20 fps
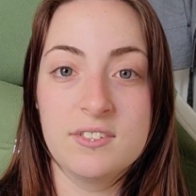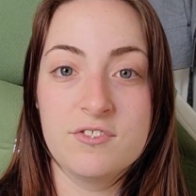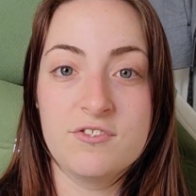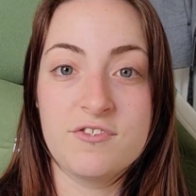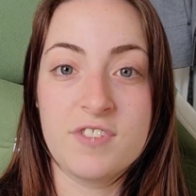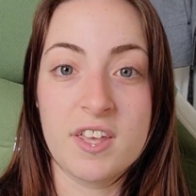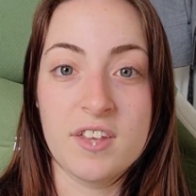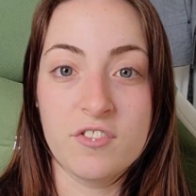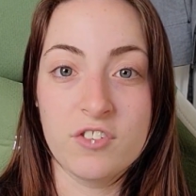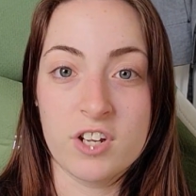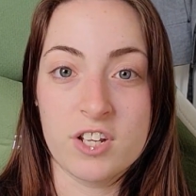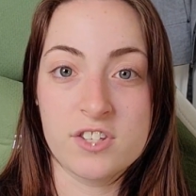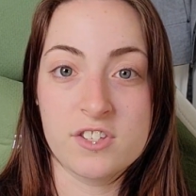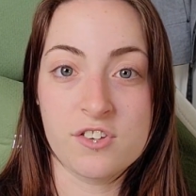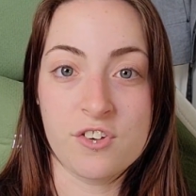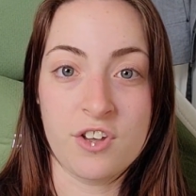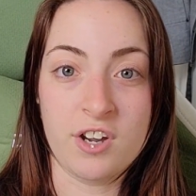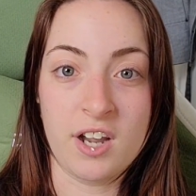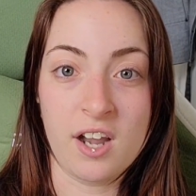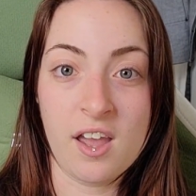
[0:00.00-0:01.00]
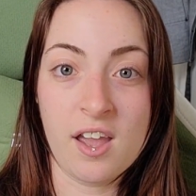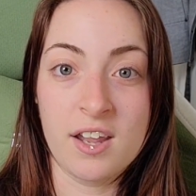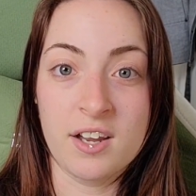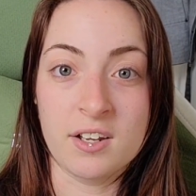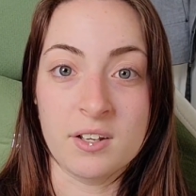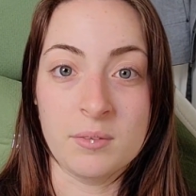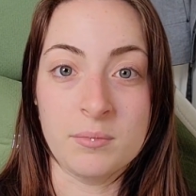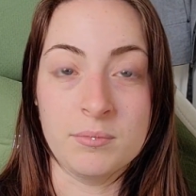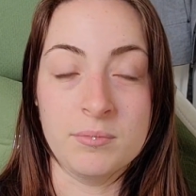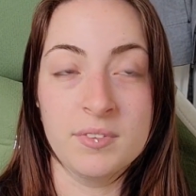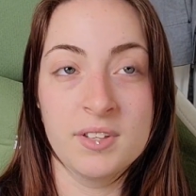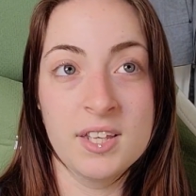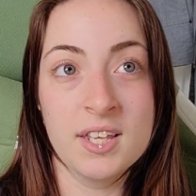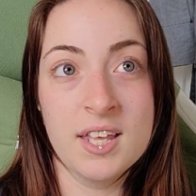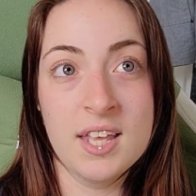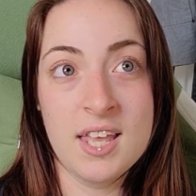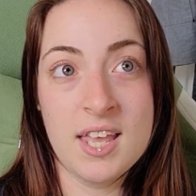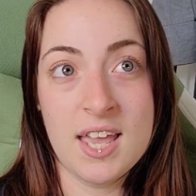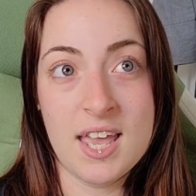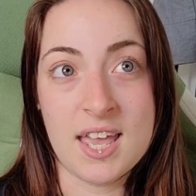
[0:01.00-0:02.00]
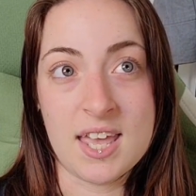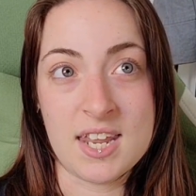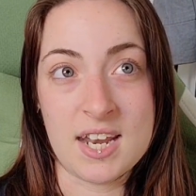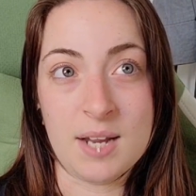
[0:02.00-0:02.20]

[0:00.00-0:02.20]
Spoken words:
favorites on an item, and